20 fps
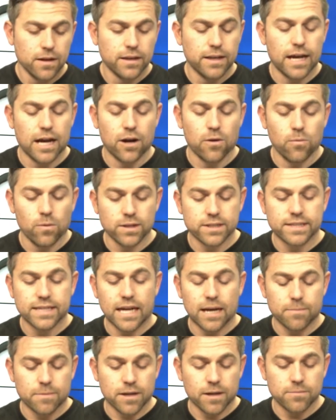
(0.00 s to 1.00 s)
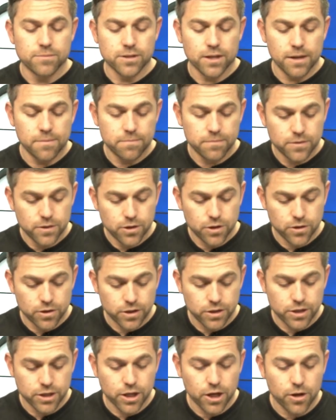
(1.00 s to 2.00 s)
Now, once the app comes up, you're
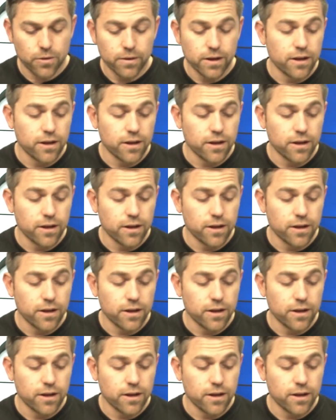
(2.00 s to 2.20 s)
good to go.